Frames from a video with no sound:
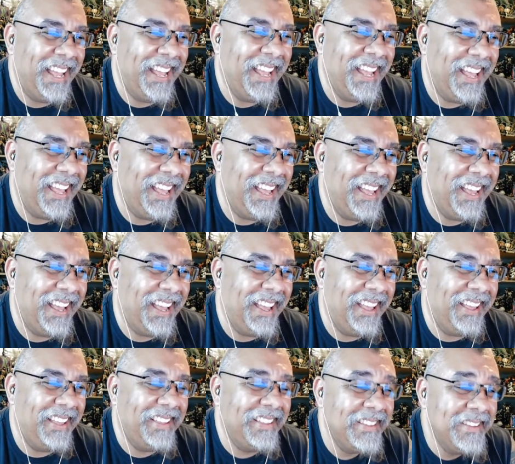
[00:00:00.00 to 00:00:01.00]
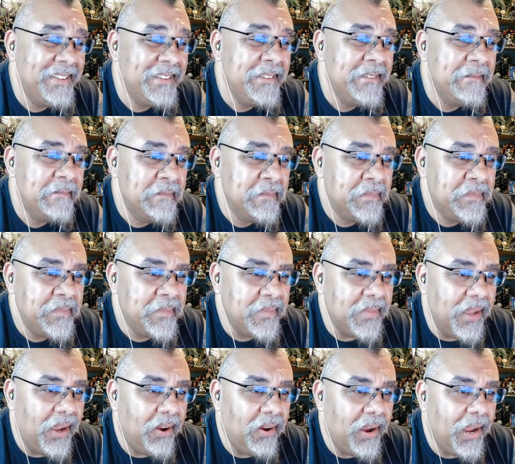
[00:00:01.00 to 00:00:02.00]
know.
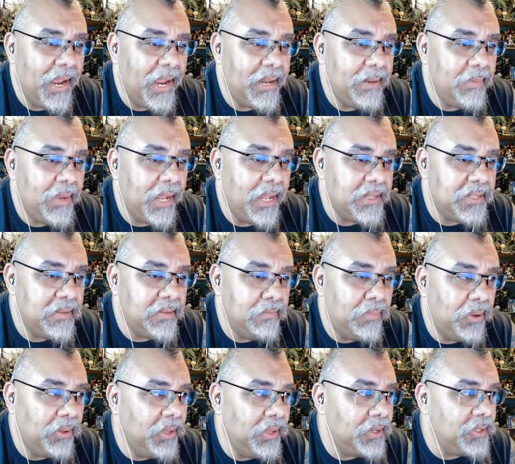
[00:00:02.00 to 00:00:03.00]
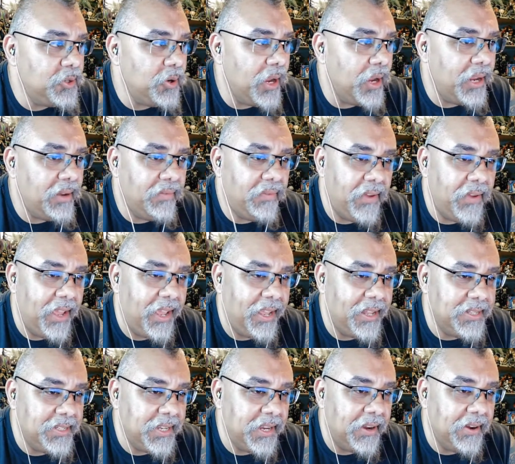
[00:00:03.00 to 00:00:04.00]
All right. We got some Bullet Train
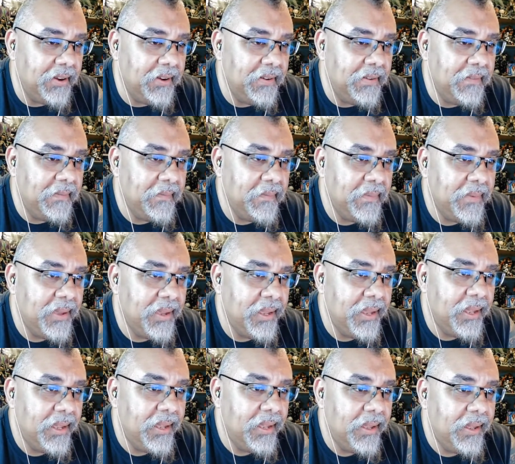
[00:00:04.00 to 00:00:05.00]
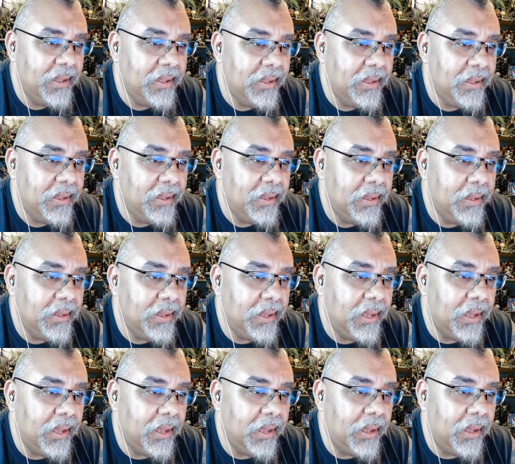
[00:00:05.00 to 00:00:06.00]
fans here.
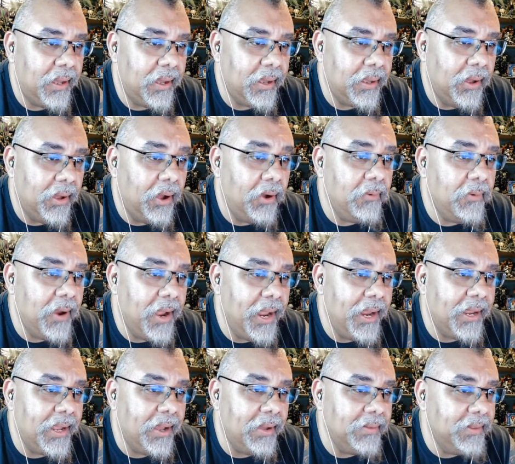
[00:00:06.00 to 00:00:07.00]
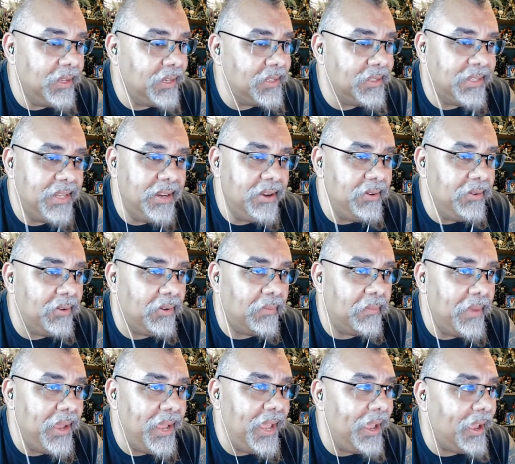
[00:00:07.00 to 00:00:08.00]
Uh, all right. Look at Zero,
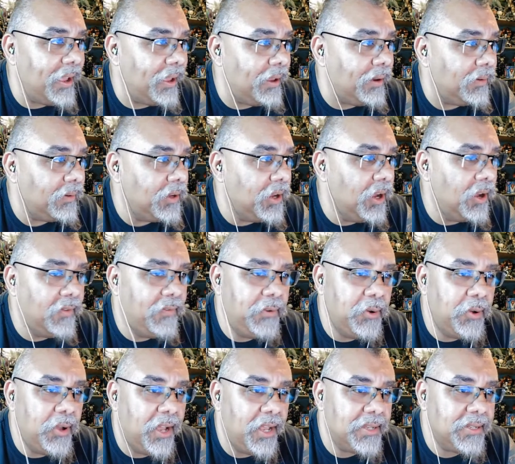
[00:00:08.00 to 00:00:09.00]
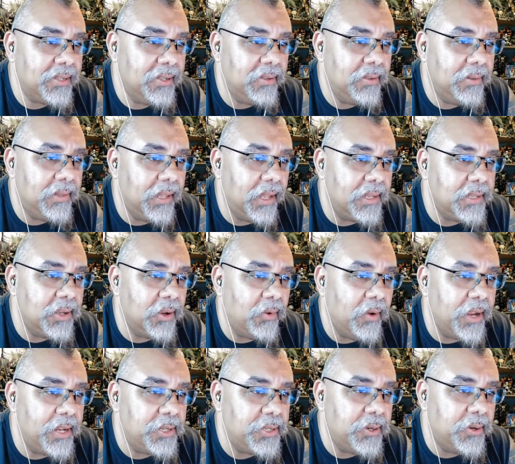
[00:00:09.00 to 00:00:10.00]
man. Kung Fu Hustle. That's a
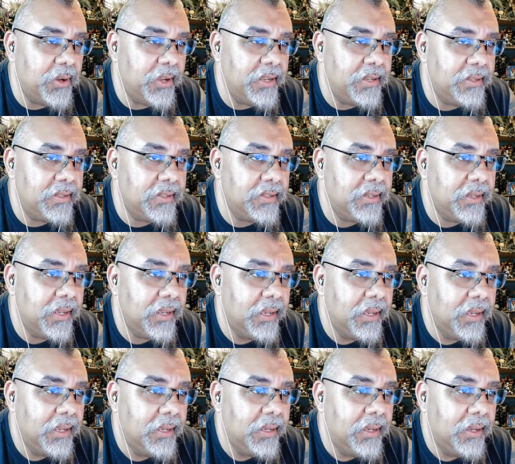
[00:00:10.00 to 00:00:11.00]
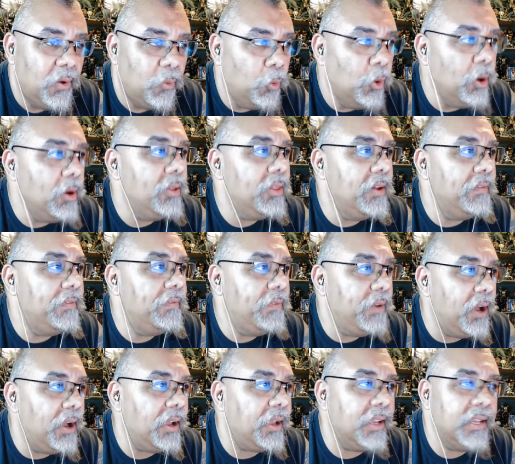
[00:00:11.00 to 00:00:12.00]
great choice. Where the
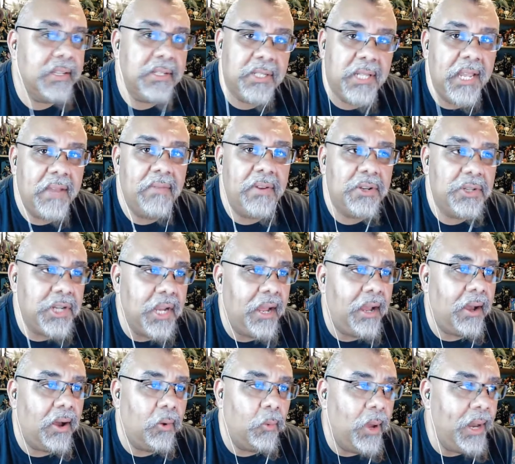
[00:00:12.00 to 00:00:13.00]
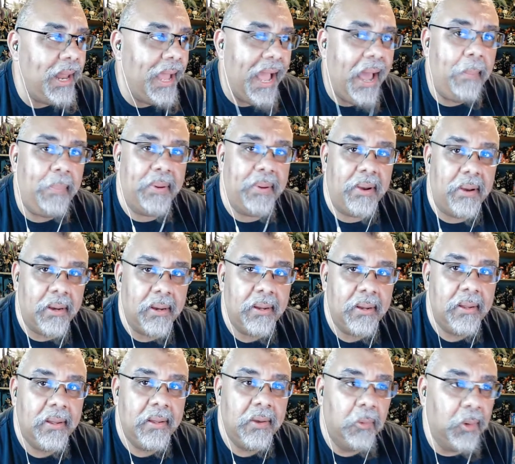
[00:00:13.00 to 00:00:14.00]
fuck is Stephen Chow? What happened?
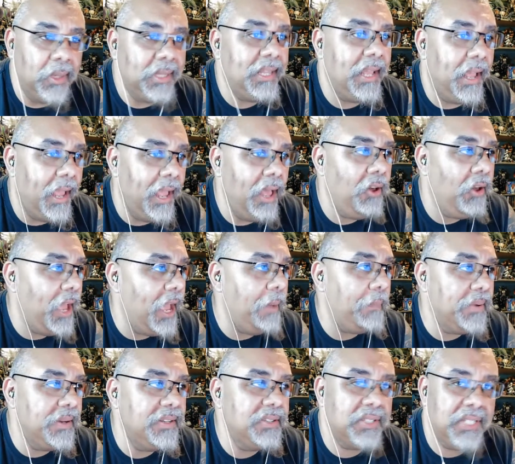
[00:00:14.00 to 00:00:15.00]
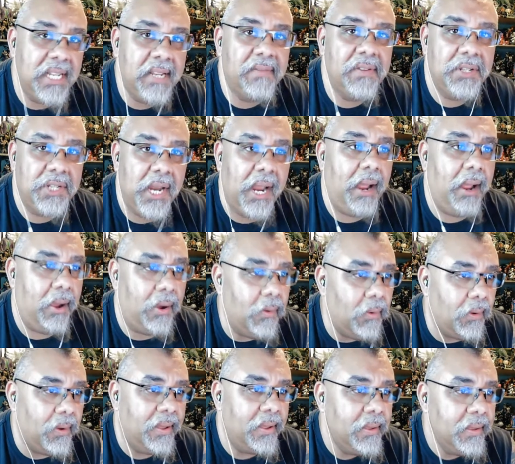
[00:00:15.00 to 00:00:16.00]
What the hell happened to Stephen Chow?